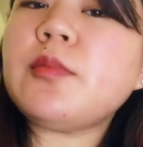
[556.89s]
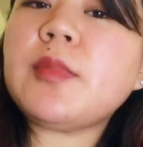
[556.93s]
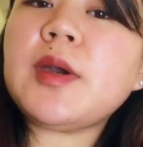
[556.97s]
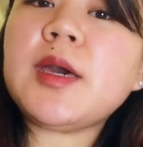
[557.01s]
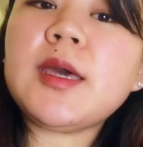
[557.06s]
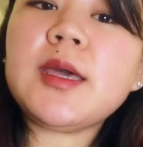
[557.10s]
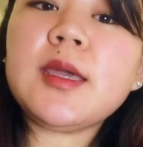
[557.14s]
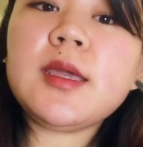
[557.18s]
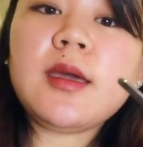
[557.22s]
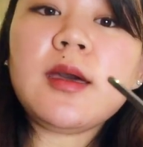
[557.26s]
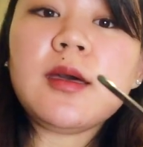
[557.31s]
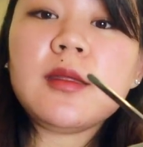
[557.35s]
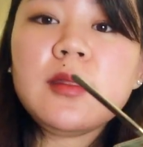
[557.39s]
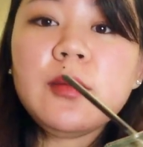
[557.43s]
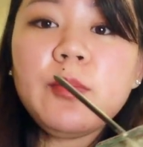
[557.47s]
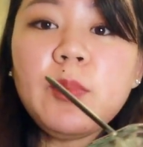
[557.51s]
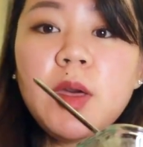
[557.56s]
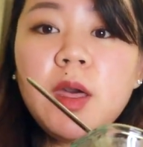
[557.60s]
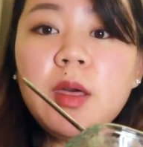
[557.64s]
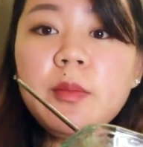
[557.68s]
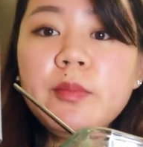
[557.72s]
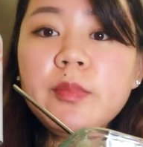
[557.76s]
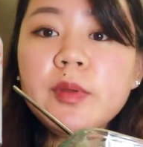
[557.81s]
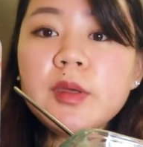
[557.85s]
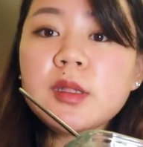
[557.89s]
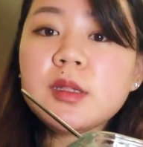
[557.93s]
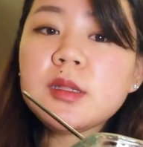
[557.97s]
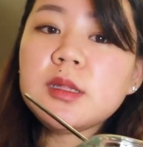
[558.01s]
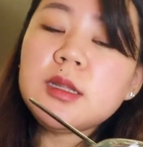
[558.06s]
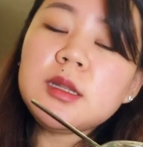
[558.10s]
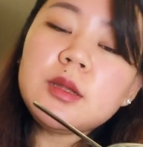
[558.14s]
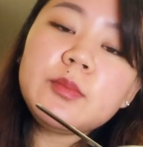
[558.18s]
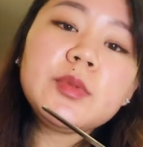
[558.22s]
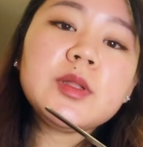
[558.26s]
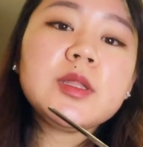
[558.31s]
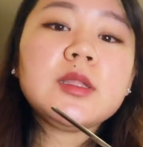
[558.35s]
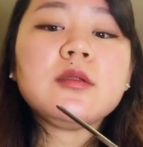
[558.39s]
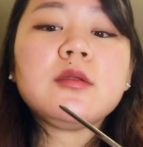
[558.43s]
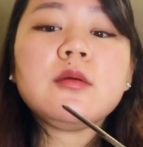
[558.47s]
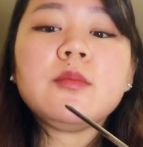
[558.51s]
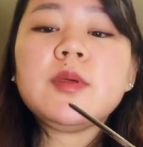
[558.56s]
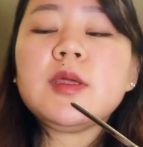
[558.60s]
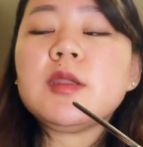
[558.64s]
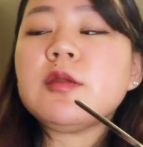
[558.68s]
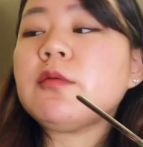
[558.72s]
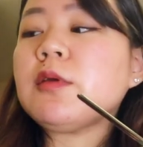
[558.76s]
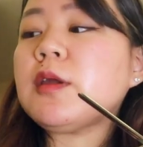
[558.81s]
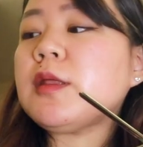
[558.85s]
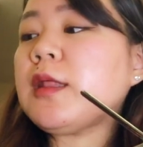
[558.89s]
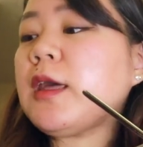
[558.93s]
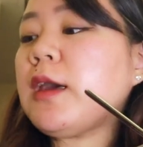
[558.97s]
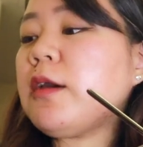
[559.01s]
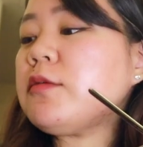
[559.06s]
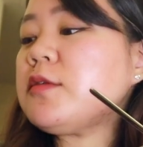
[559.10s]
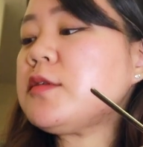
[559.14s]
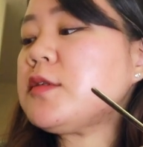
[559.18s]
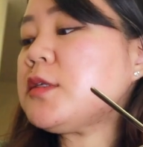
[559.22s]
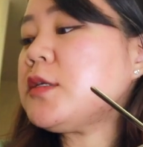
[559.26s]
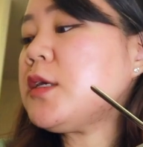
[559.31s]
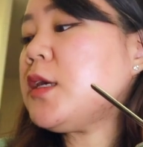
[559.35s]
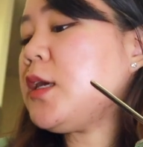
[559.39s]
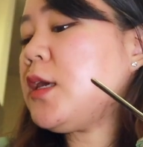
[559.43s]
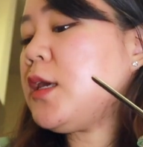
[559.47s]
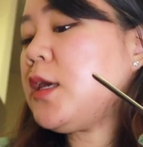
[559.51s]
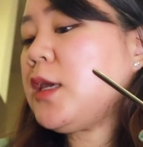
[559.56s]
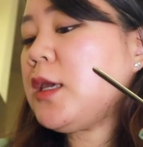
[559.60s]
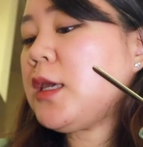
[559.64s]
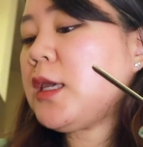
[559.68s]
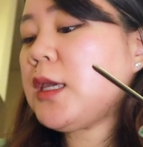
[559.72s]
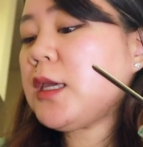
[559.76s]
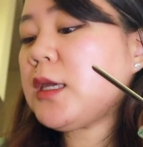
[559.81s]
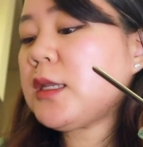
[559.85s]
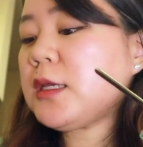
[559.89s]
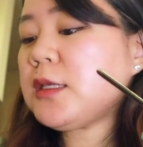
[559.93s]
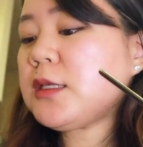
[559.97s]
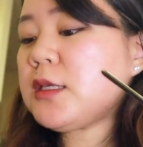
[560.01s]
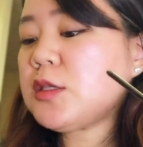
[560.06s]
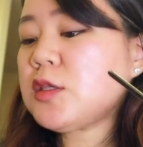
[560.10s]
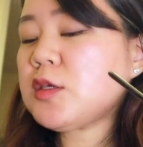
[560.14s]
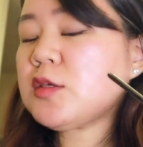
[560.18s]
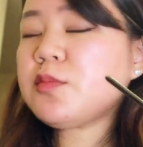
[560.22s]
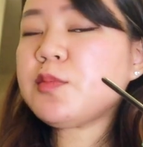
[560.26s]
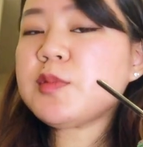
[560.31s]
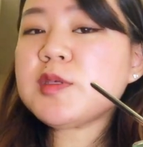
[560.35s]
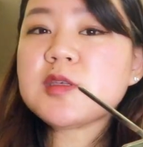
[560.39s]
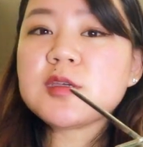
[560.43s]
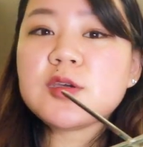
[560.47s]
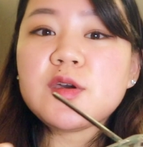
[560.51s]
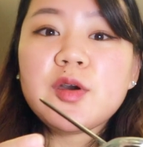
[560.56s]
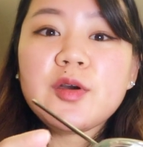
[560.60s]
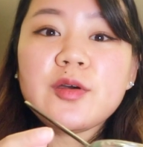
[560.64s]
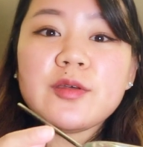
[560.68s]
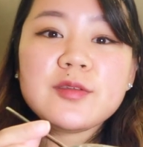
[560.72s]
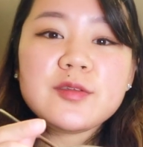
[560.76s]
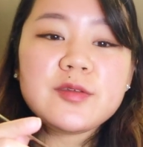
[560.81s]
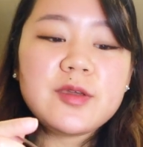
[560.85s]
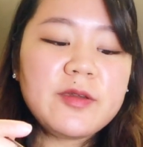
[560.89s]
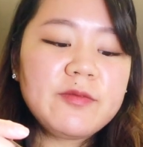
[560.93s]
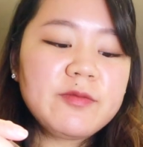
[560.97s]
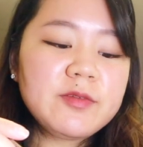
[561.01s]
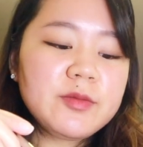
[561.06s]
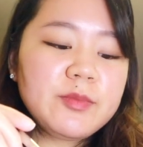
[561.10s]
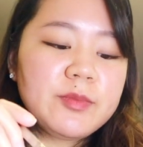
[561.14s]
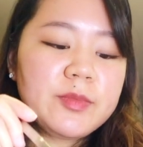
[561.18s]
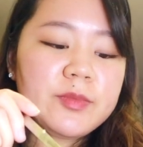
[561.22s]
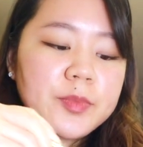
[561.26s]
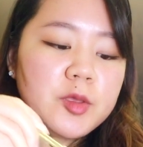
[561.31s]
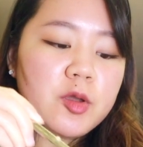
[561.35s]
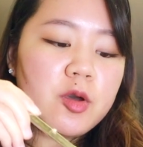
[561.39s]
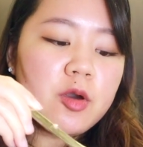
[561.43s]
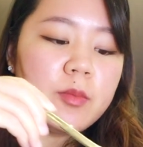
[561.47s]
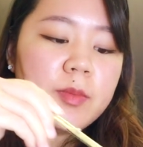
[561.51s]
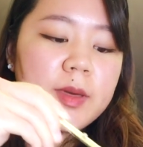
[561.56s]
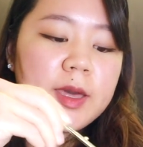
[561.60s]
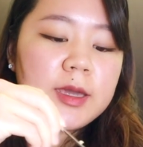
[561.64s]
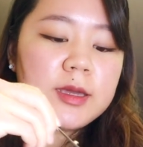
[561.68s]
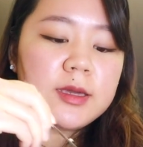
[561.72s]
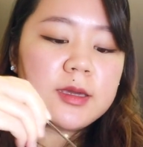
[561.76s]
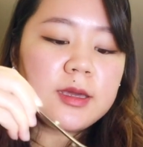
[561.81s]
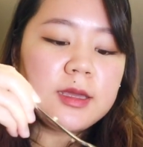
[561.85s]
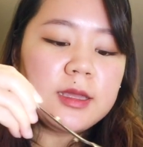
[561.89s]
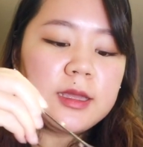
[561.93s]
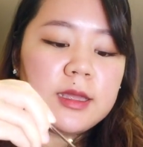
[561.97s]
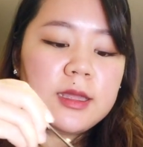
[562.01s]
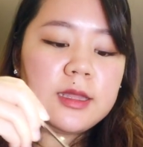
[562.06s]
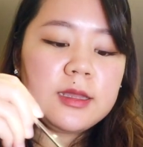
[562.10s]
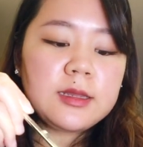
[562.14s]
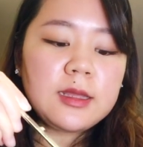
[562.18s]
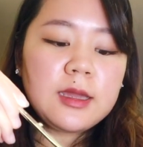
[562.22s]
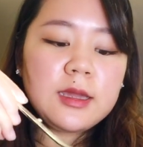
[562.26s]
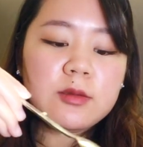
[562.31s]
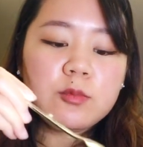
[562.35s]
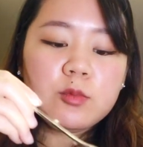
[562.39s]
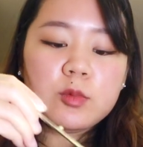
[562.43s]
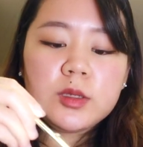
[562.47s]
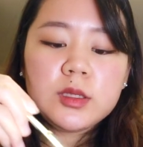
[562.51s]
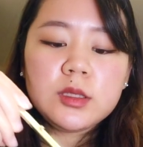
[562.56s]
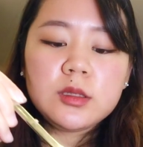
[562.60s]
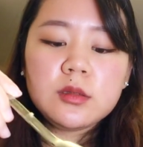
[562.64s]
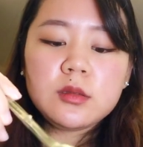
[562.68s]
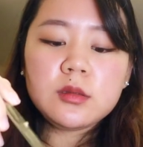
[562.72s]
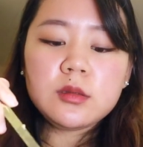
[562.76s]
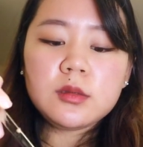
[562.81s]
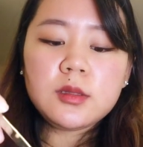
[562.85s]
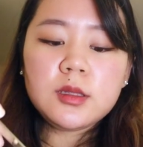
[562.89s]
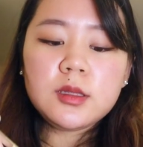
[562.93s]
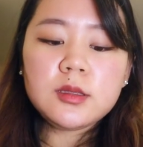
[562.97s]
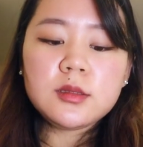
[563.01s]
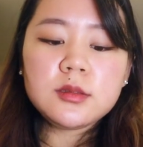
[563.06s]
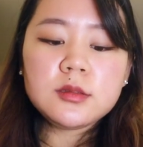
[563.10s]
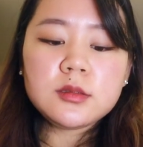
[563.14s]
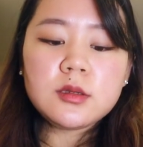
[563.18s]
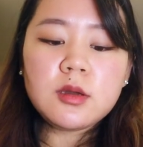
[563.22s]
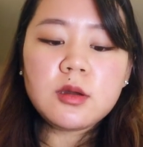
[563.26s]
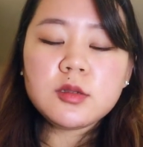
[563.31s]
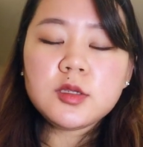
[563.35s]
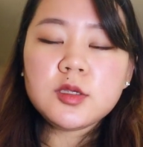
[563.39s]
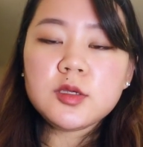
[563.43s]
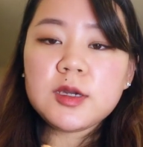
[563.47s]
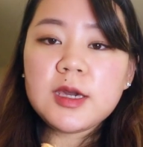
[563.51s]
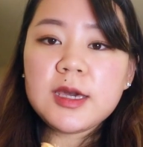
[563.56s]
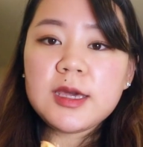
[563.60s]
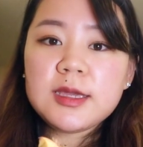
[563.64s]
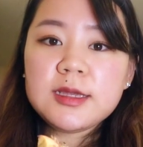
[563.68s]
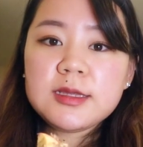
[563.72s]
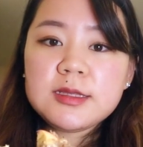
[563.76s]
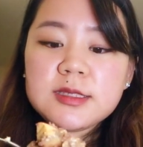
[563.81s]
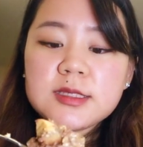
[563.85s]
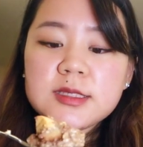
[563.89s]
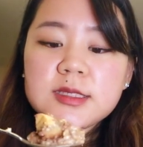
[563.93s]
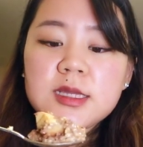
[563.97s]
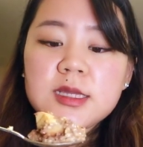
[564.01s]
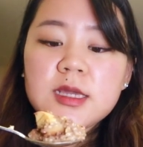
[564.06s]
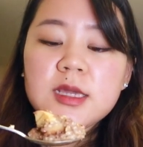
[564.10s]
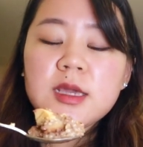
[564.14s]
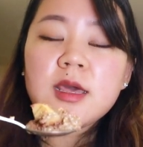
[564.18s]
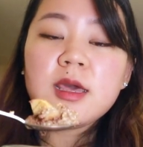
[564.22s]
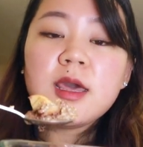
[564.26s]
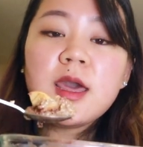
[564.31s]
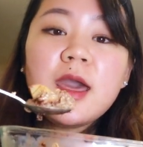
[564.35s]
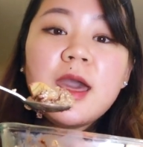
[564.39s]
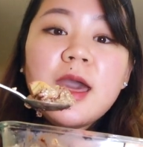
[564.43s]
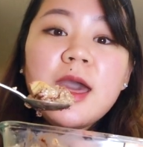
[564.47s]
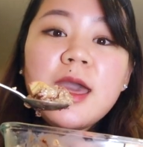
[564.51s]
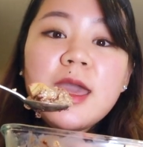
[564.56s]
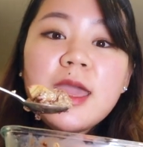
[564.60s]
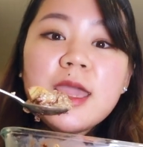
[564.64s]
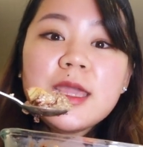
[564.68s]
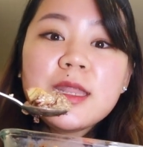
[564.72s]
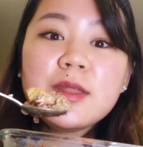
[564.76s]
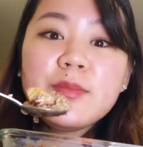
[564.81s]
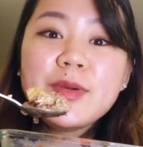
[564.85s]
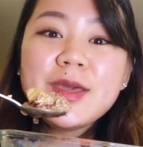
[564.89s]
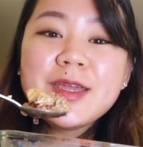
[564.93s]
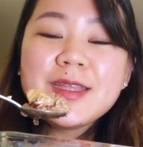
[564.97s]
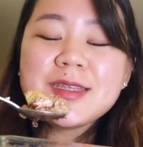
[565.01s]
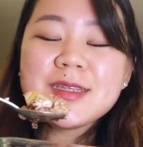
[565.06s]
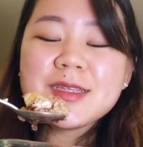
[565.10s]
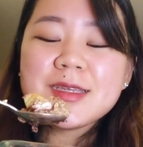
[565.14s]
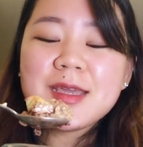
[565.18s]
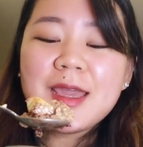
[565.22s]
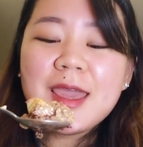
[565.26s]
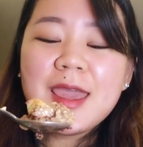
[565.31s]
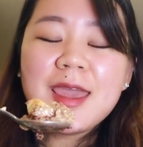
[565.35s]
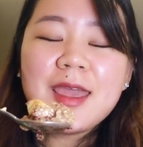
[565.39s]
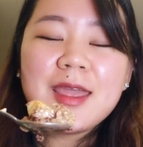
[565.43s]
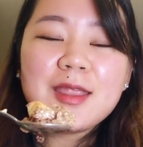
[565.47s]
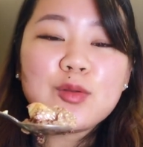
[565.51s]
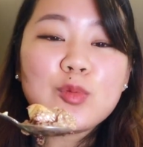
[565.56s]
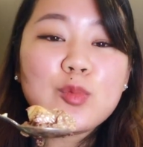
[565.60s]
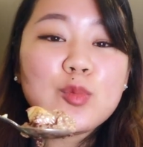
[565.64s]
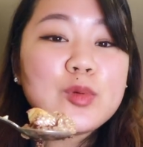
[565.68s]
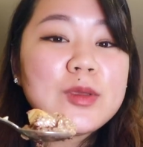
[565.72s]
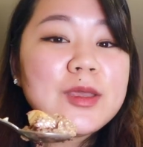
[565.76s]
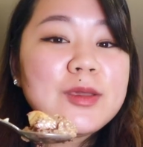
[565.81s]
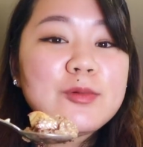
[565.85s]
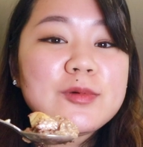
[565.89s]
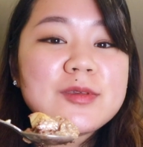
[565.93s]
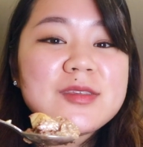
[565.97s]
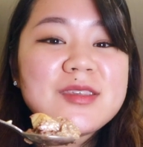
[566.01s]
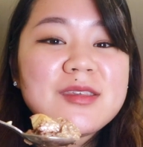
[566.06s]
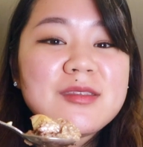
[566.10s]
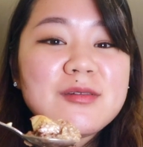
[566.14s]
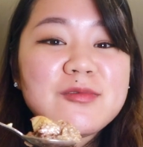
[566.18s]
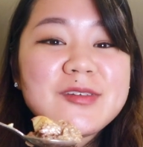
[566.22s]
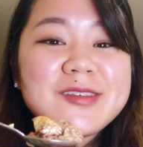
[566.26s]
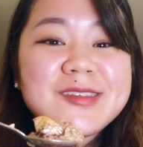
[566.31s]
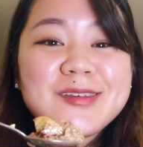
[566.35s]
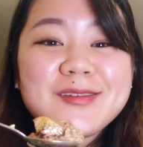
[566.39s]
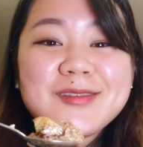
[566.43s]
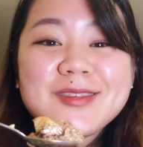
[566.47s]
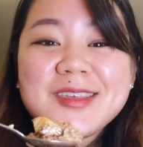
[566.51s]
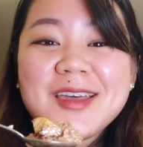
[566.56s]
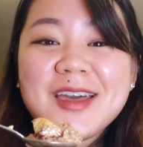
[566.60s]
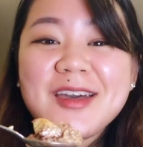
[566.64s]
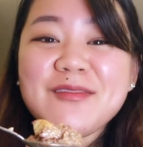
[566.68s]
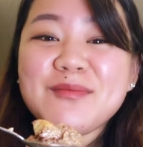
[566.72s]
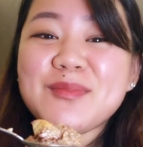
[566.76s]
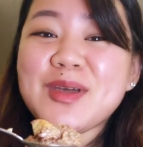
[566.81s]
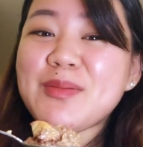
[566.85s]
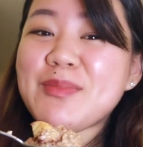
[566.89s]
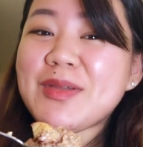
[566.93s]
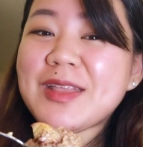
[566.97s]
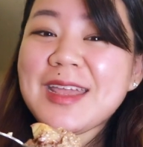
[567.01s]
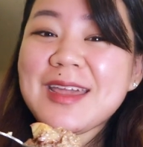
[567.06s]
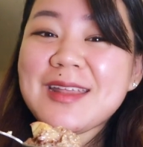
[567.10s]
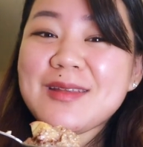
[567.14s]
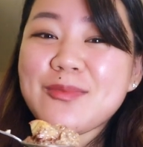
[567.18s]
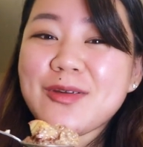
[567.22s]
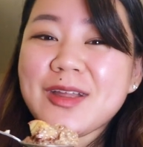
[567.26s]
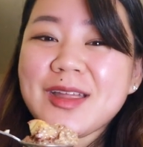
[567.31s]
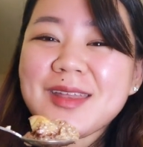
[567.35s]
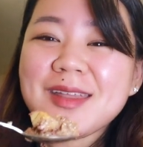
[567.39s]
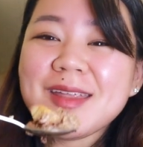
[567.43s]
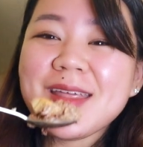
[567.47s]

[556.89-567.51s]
my olipop, clean up a little bit around the house, and I did just miss a call, so I have to call back, and I will talk to you guys in a bit and we will see the results of my banana bread.